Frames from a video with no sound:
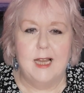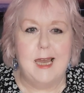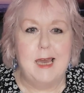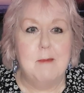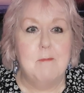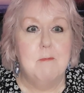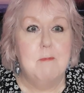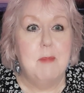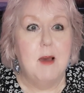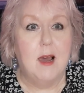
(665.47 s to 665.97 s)

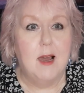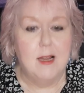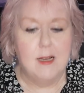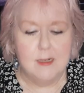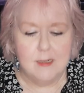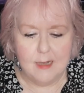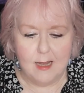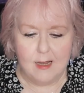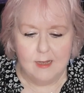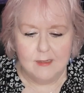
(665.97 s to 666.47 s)

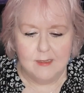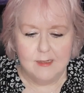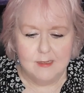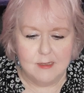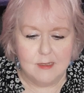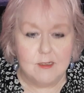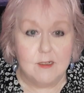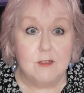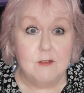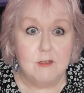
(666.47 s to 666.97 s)
empire as
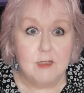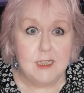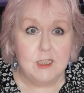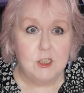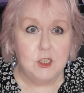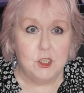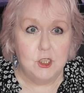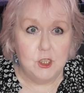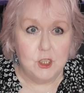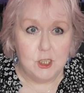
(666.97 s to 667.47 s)
the
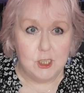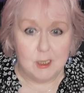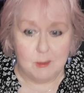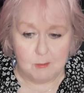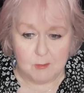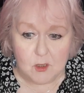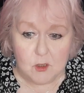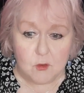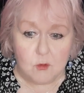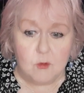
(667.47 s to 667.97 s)

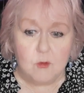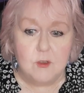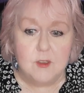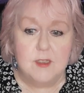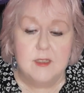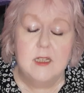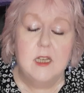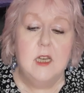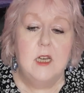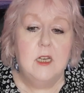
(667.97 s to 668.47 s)
relationship grows.